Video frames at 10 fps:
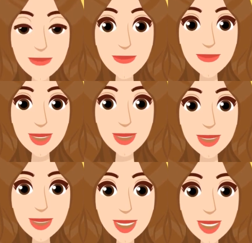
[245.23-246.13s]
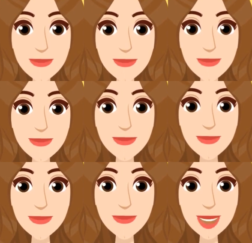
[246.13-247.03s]
You're right.
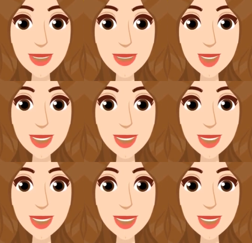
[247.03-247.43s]
We have the